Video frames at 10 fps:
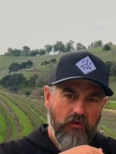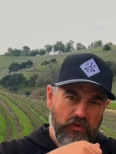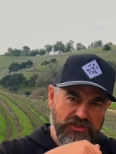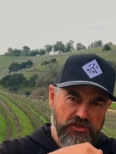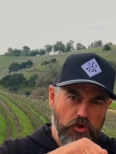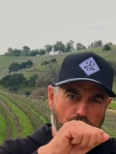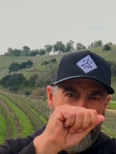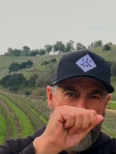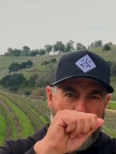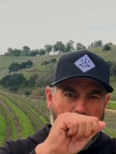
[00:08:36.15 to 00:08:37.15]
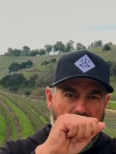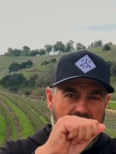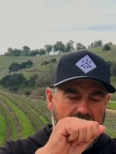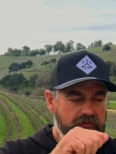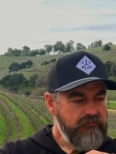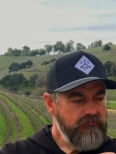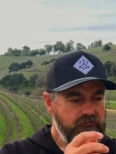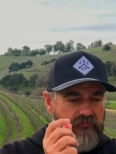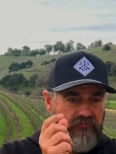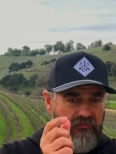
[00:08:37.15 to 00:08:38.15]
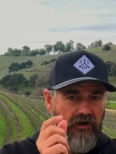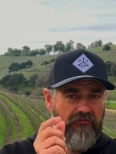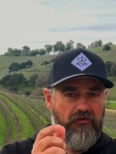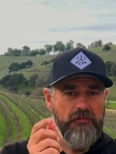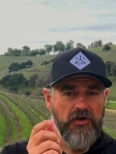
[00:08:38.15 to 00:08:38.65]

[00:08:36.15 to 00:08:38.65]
We scooped out a bud from